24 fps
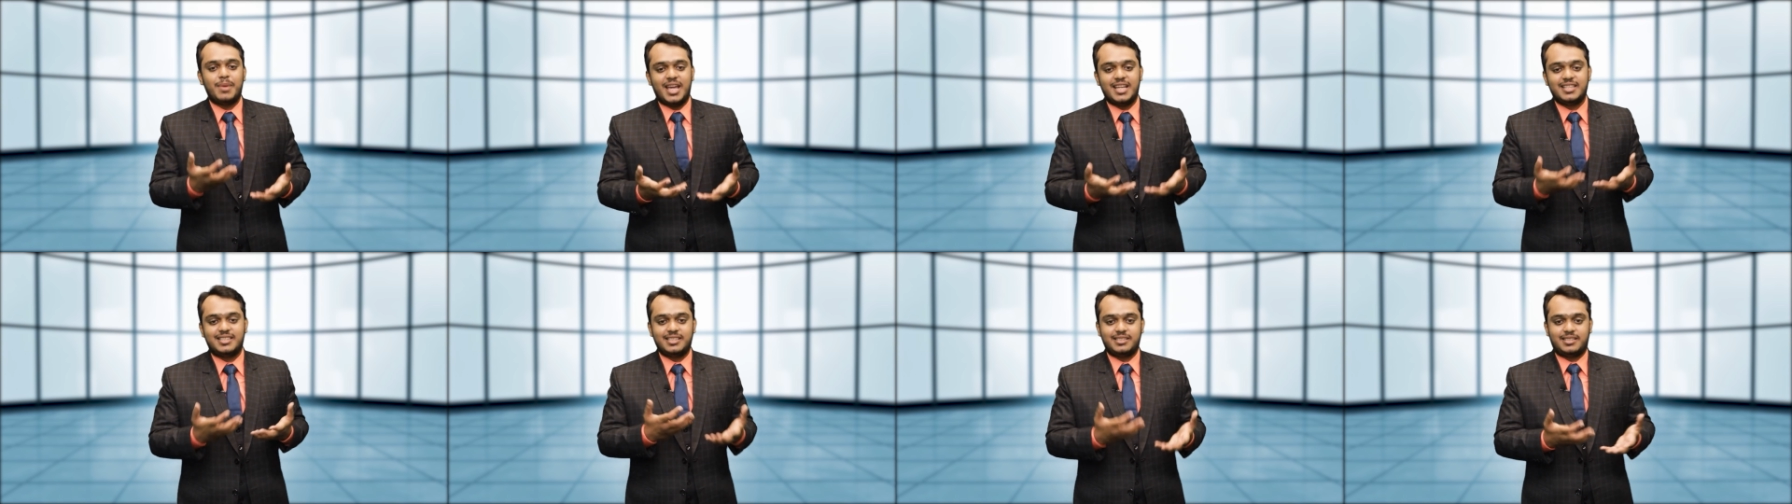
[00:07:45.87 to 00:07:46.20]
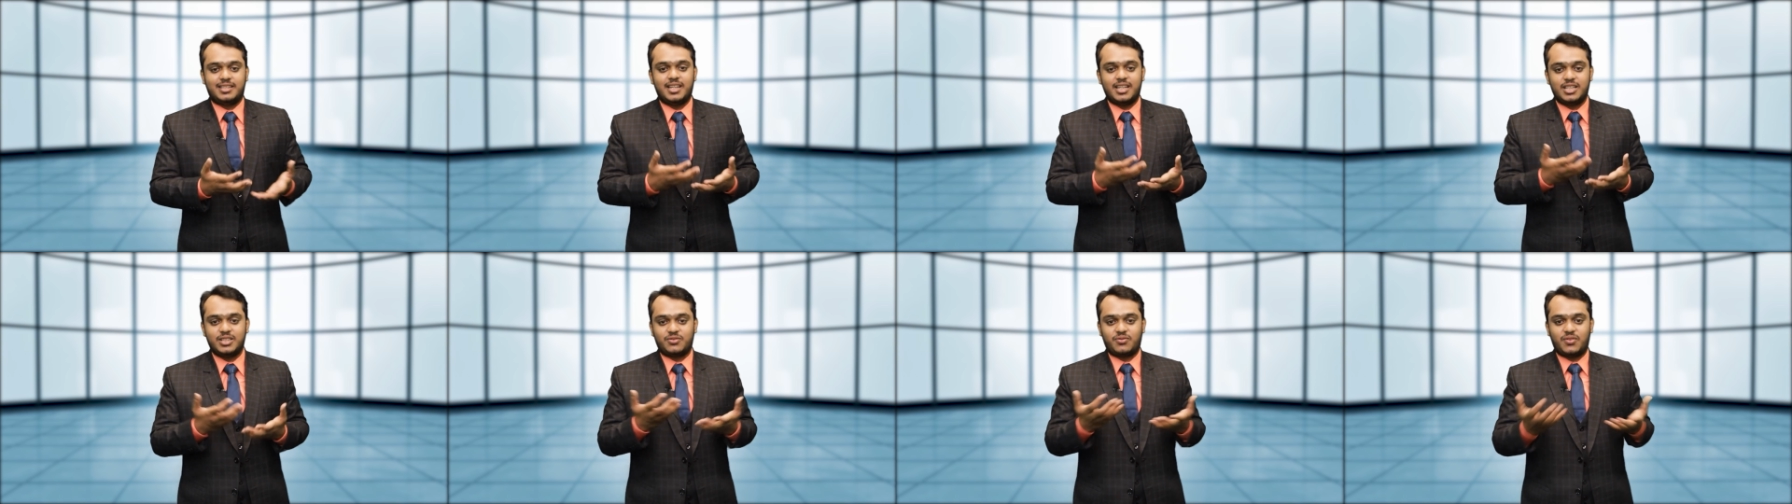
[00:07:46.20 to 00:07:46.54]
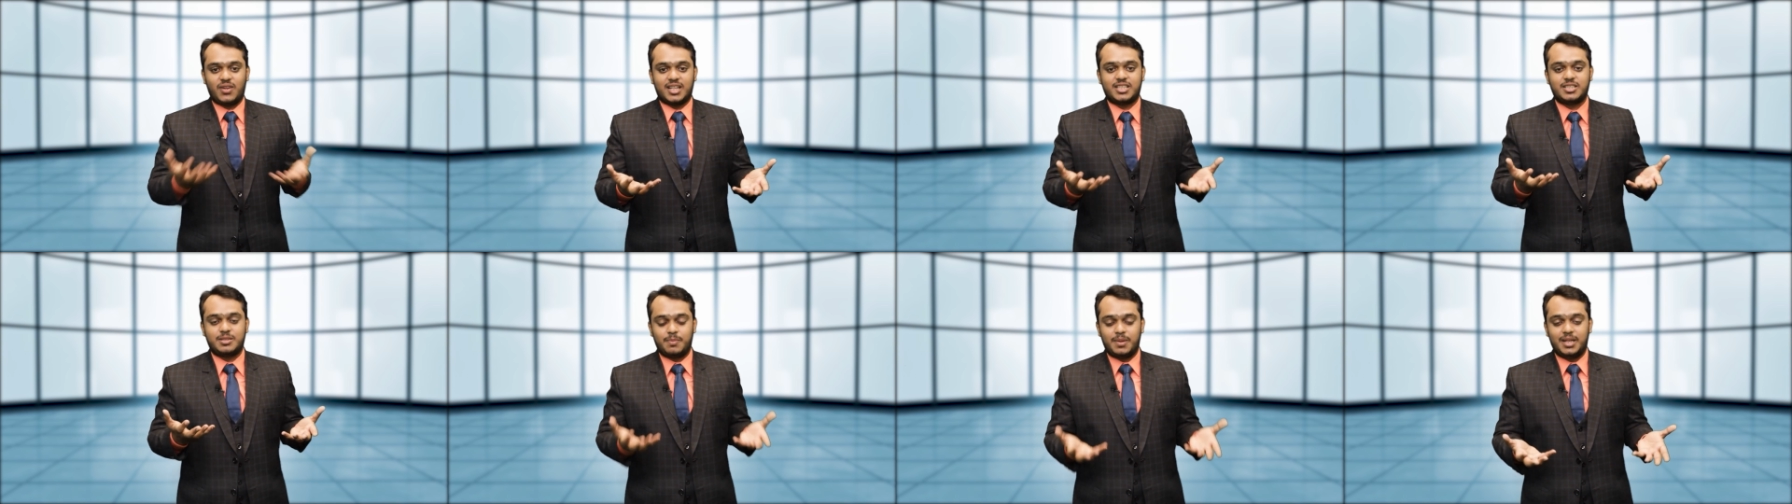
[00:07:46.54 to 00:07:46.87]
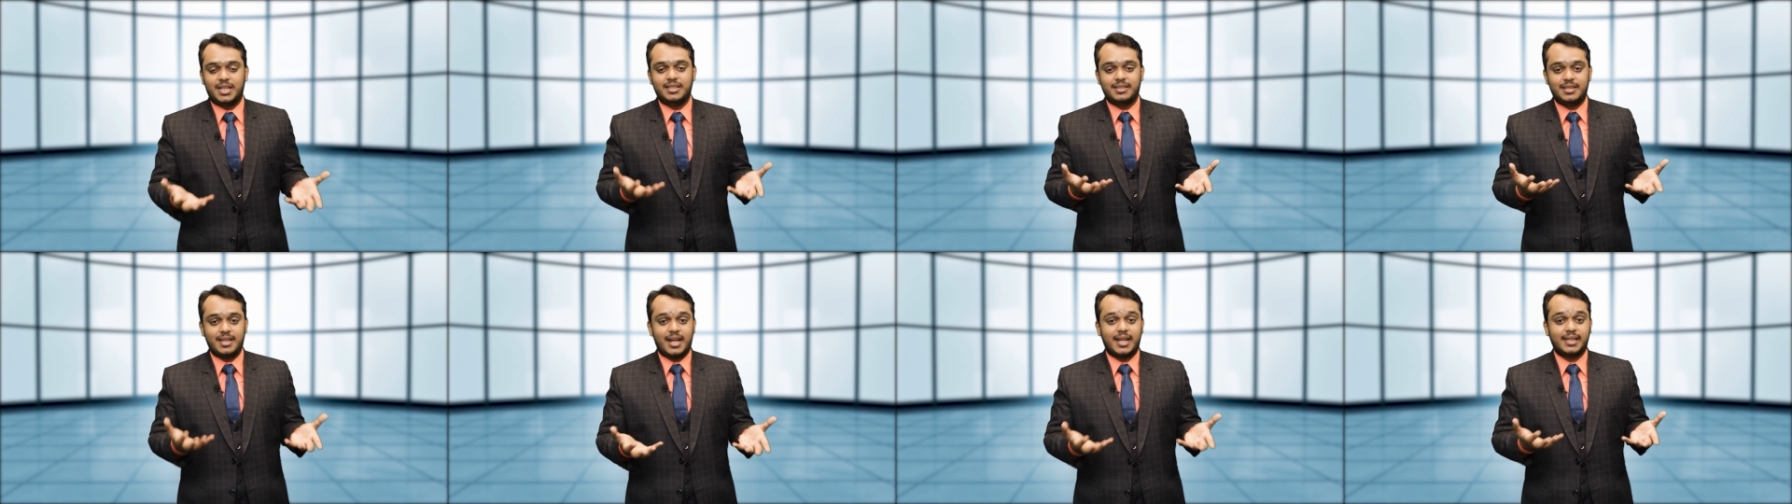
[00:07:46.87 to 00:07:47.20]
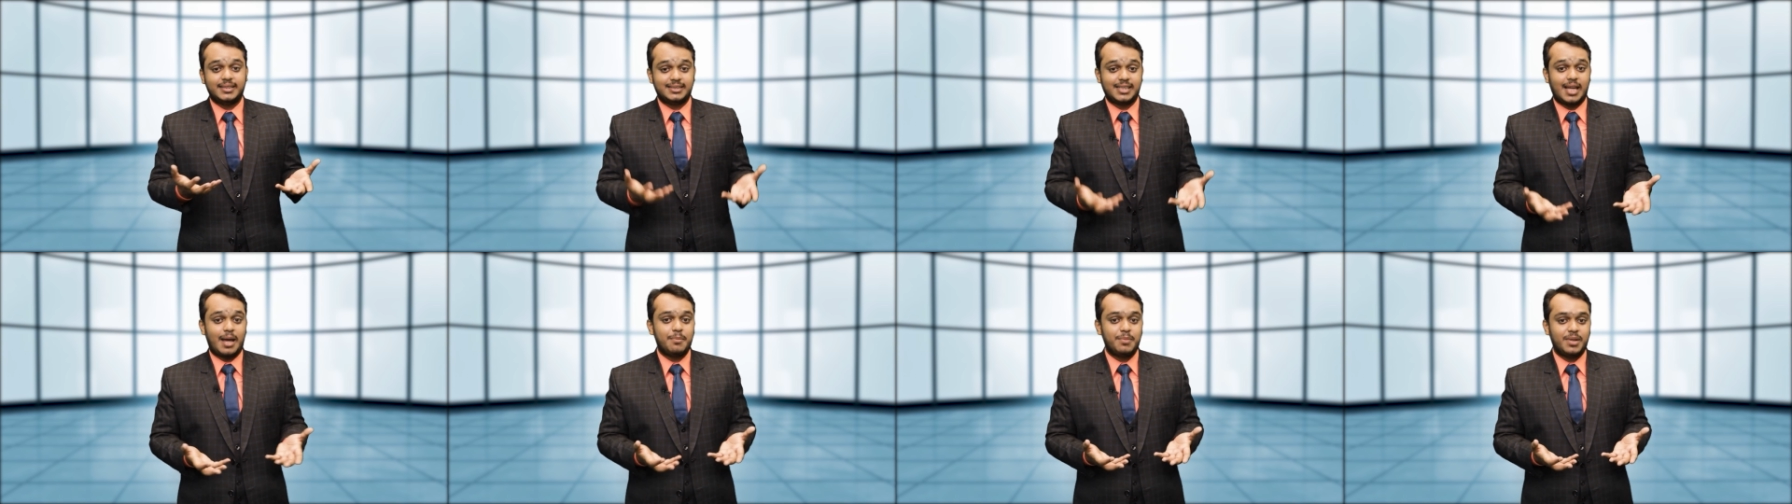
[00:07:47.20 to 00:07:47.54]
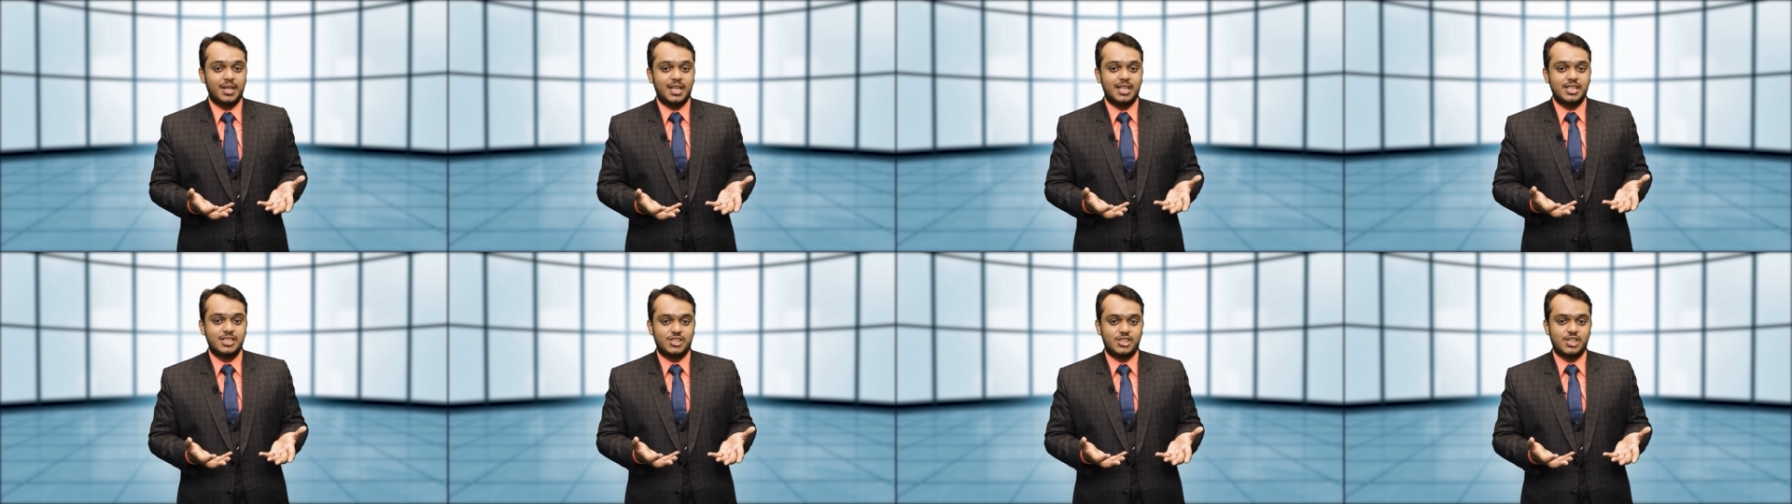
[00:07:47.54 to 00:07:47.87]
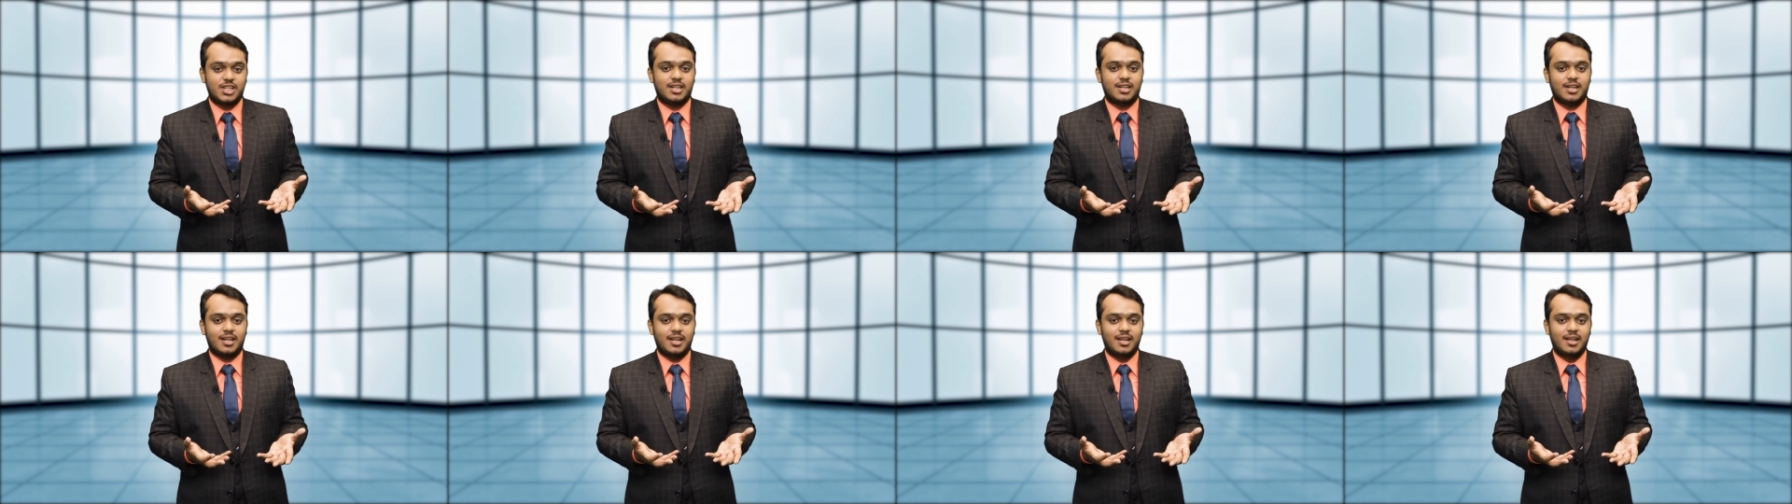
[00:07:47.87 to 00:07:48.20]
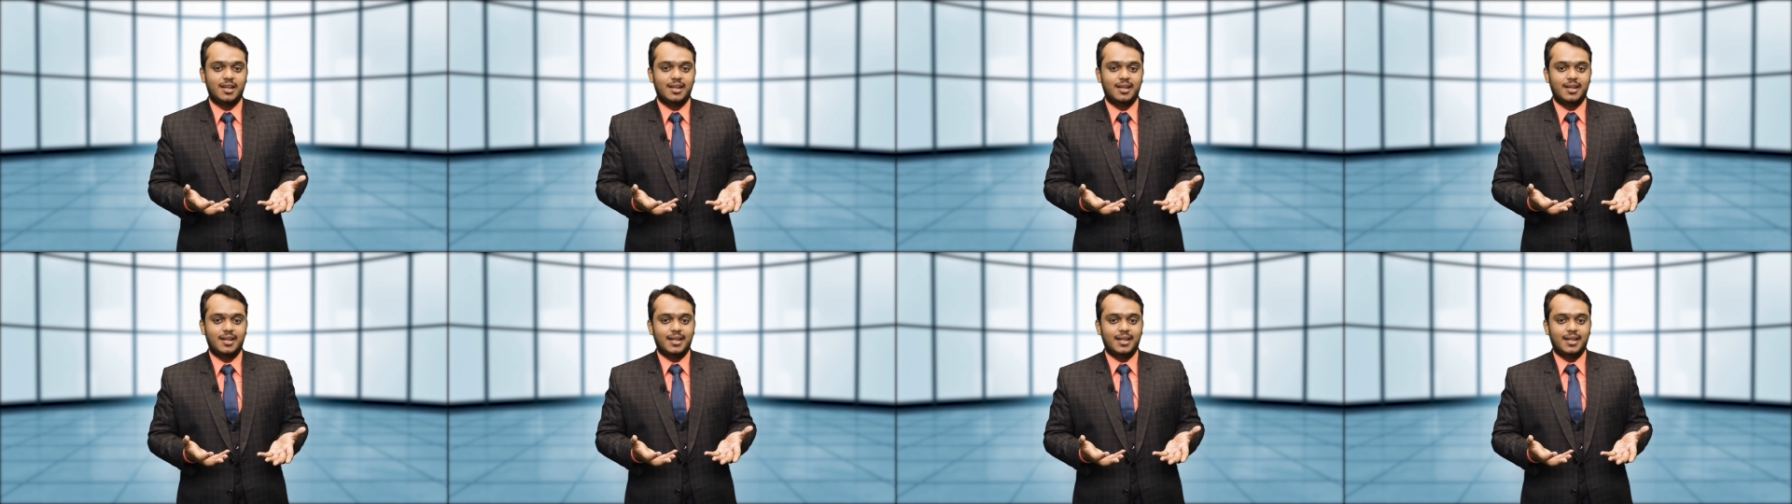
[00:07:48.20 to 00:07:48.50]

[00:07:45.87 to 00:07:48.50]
ACCA is flexible in their examination.